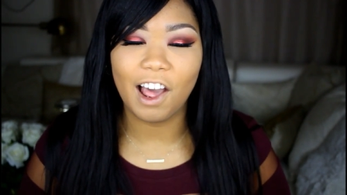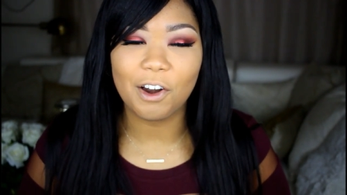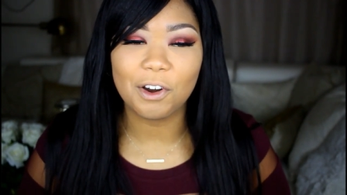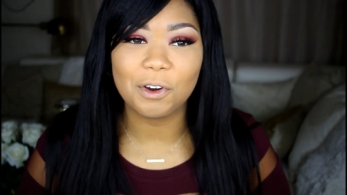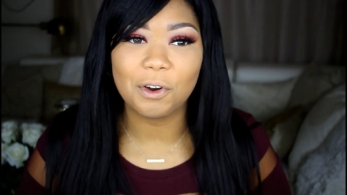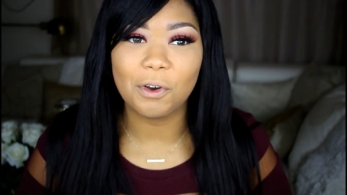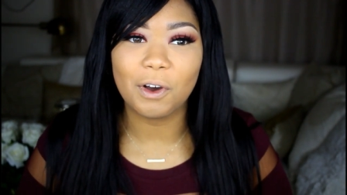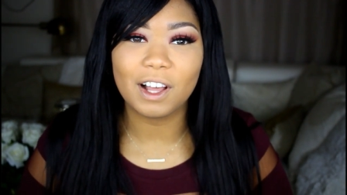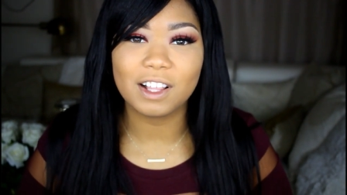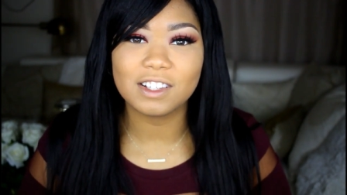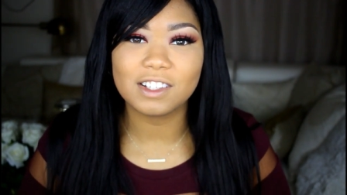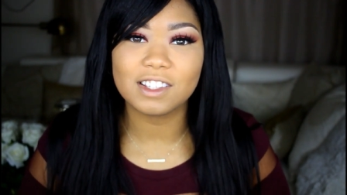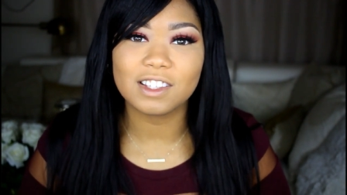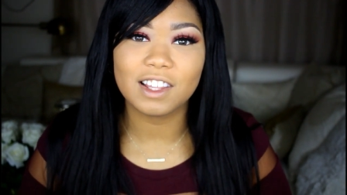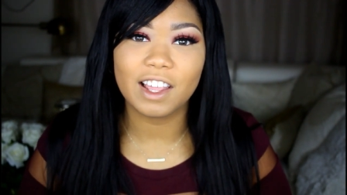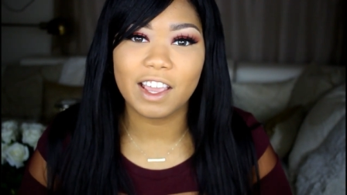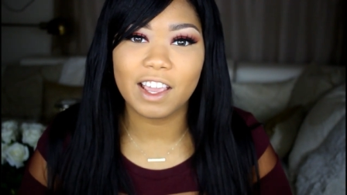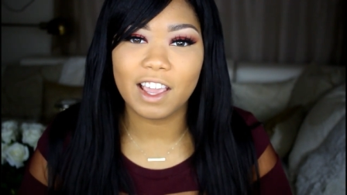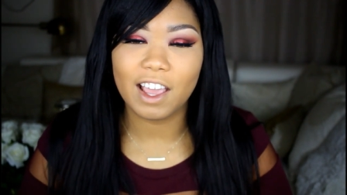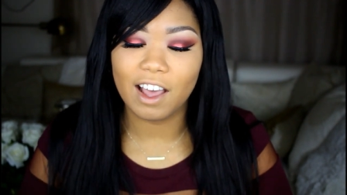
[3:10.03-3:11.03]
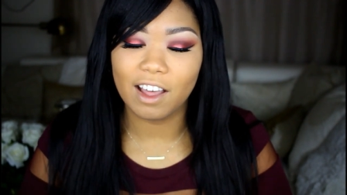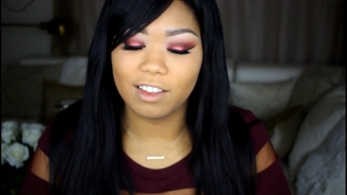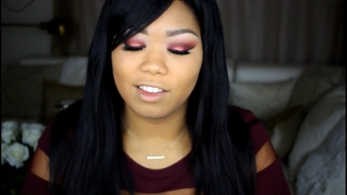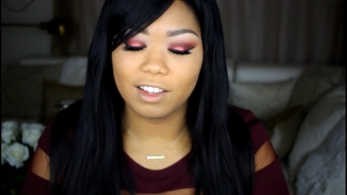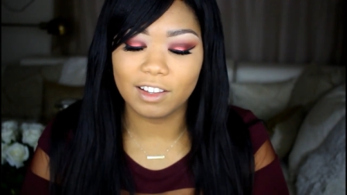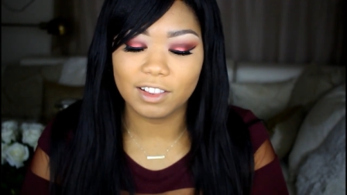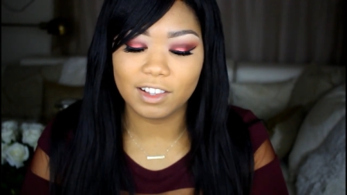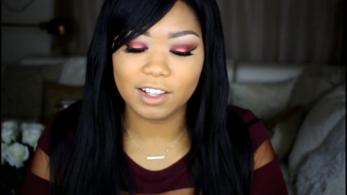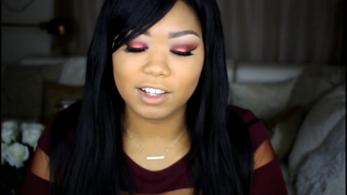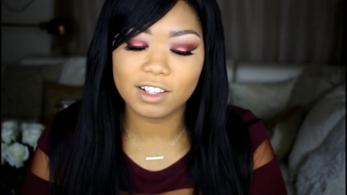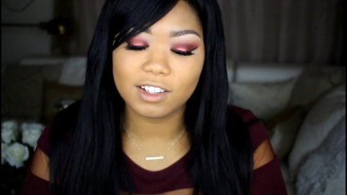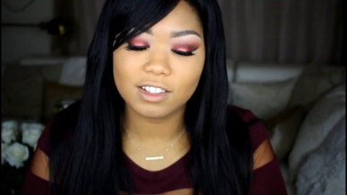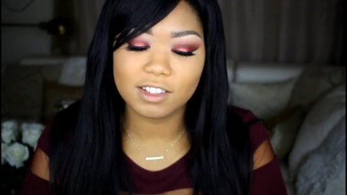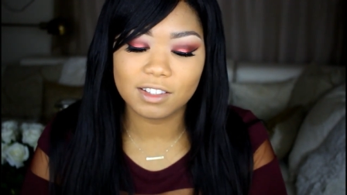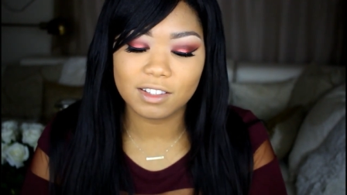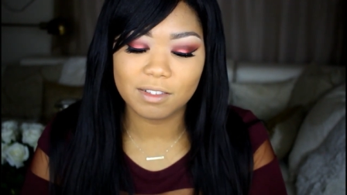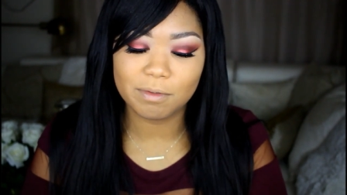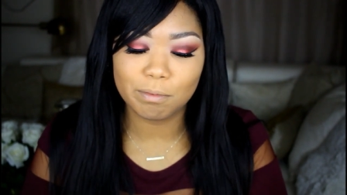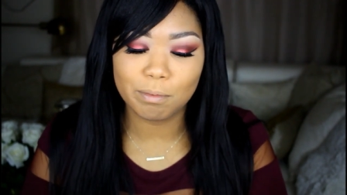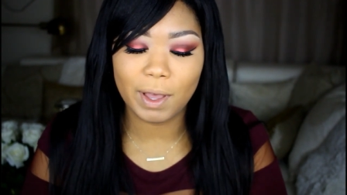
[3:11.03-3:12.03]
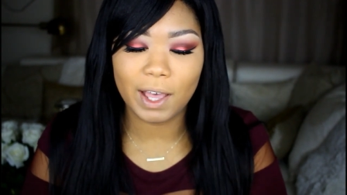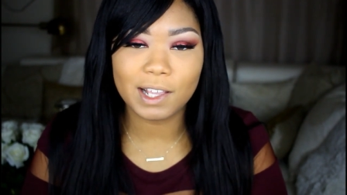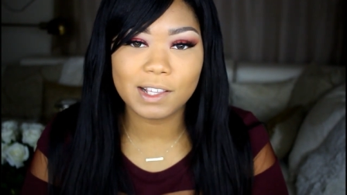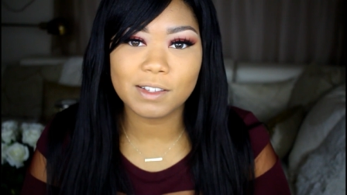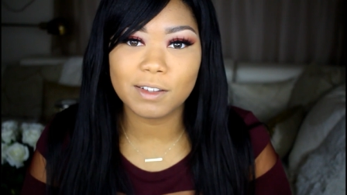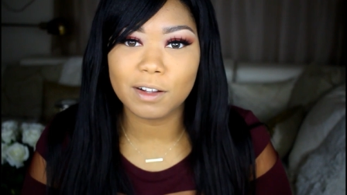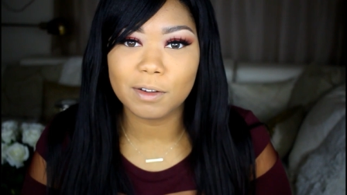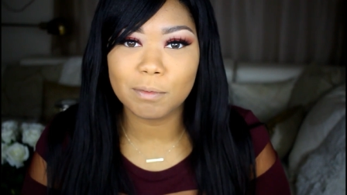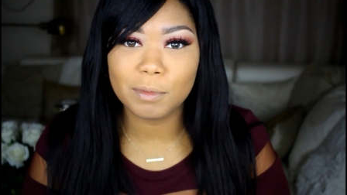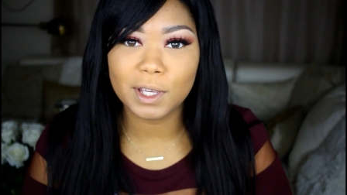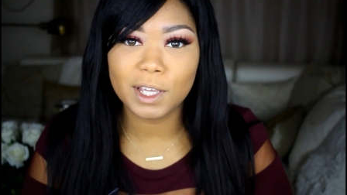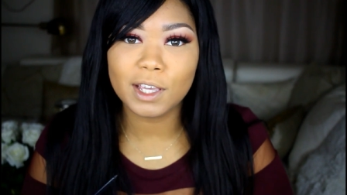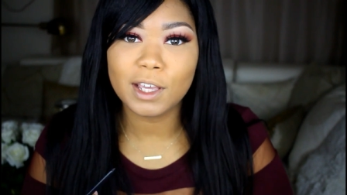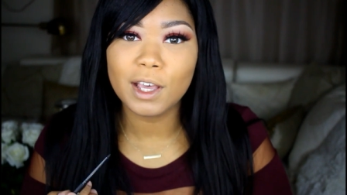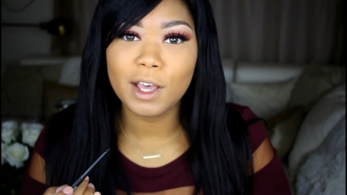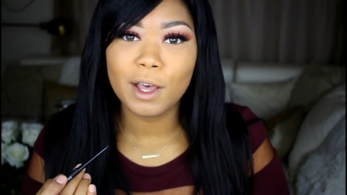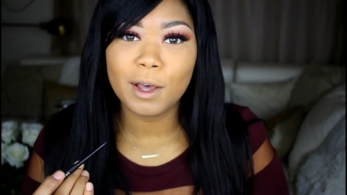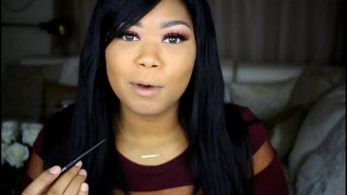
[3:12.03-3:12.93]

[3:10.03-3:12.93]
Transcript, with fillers: I don't know, I just like how that looks best on me,